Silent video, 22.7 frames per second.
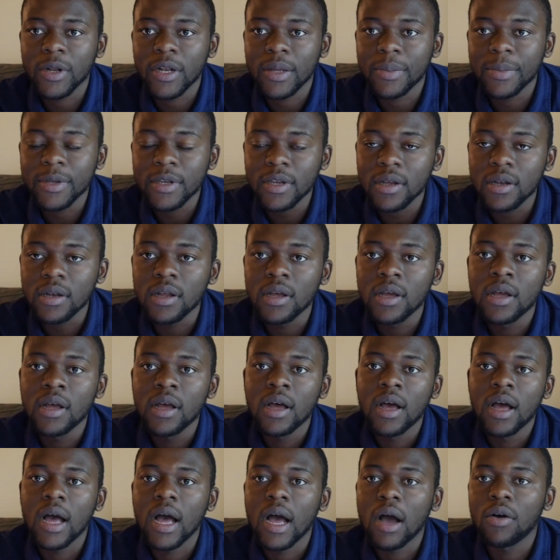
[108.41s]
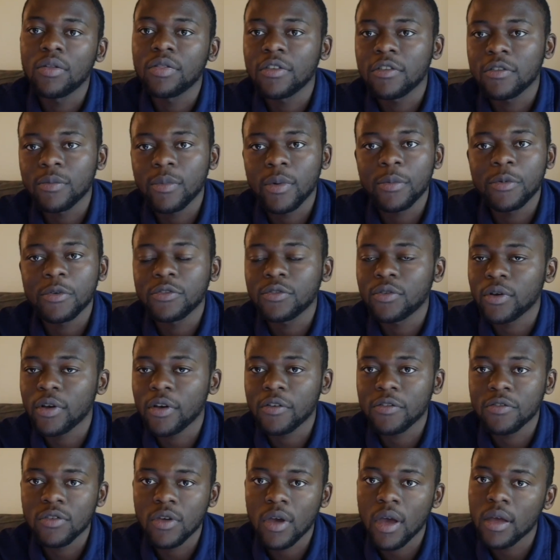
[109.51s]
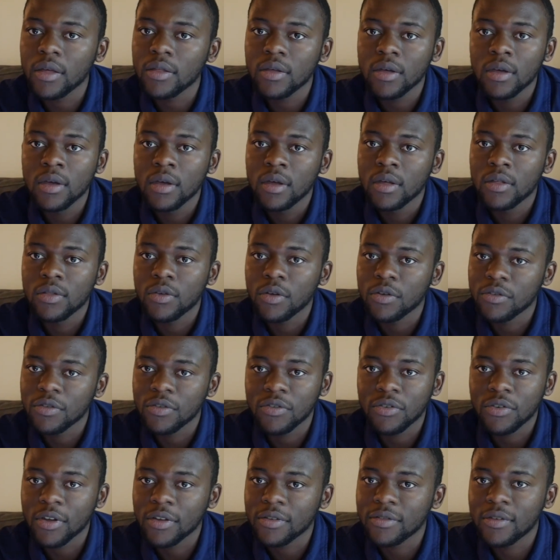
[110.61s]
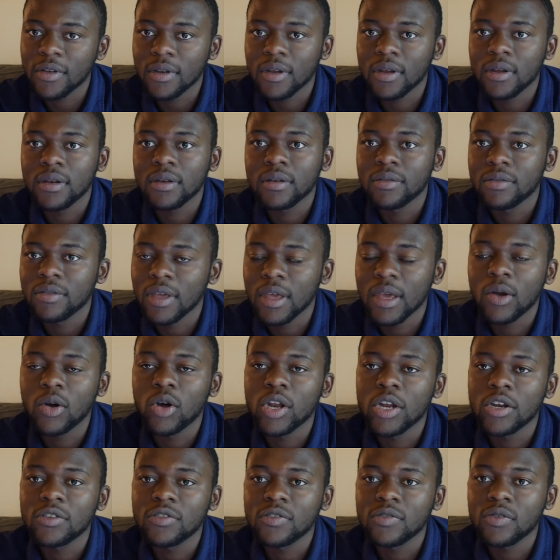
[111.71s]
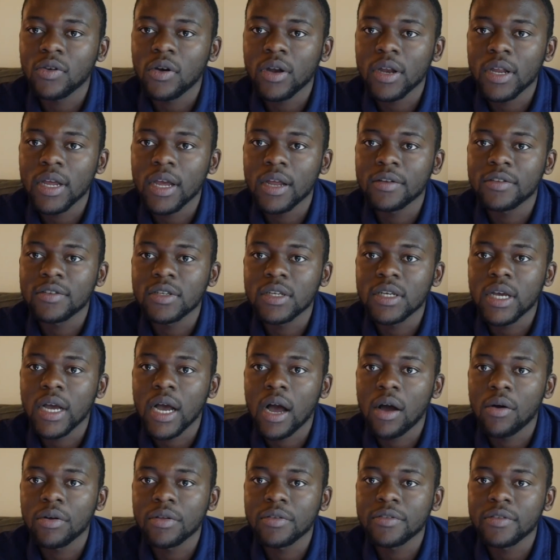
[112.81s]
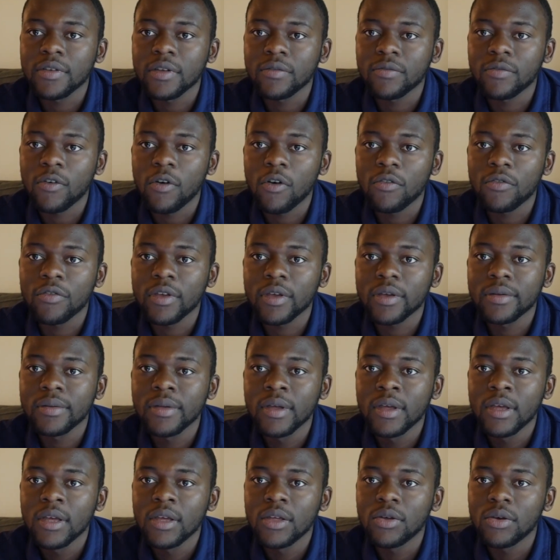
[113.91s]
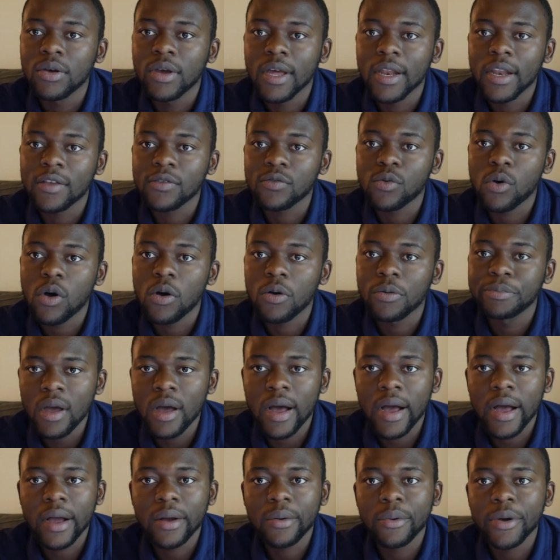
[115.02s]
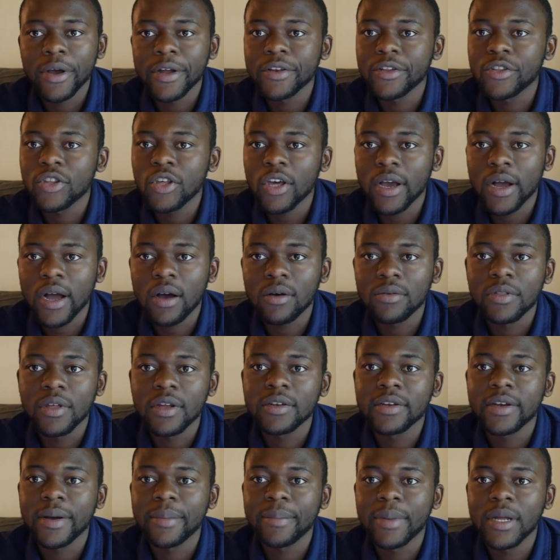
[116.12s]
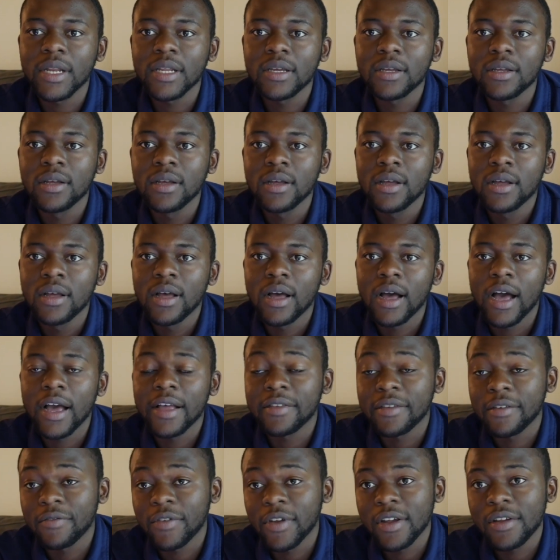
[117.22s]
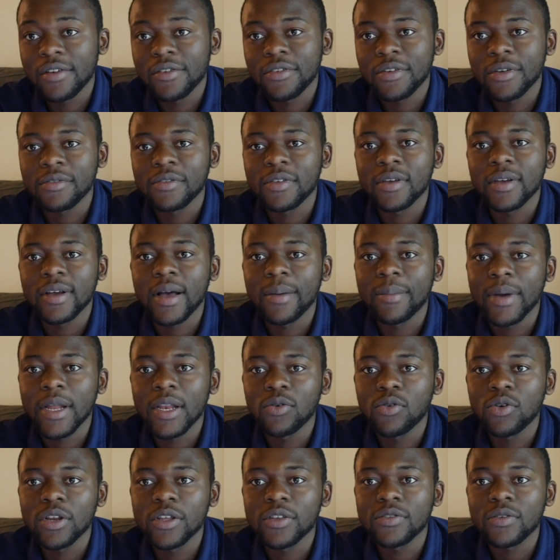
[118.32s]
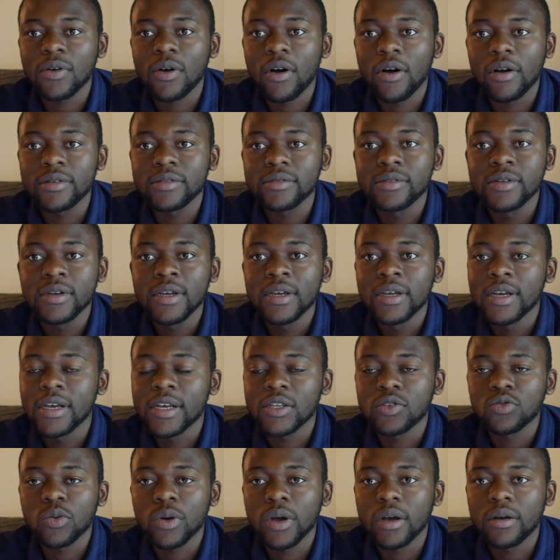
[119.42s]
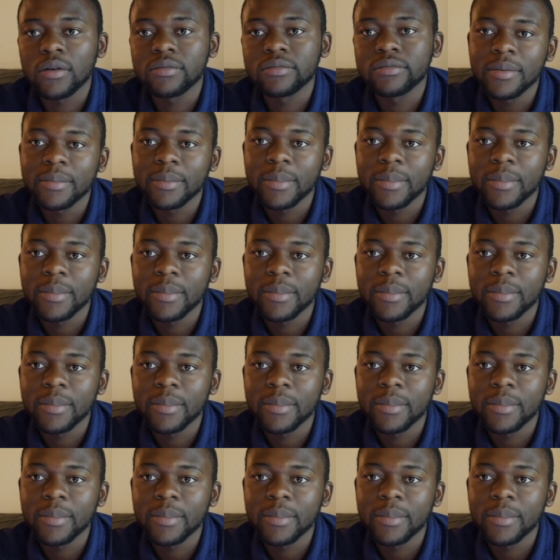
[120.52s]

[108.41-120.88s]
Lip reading: Limited on the Zimbabwe Stock Exchange. Those interested in the Econet story and seeing how it's evolving, you can as well go and check out that company. It's a very interesting company on its own as well.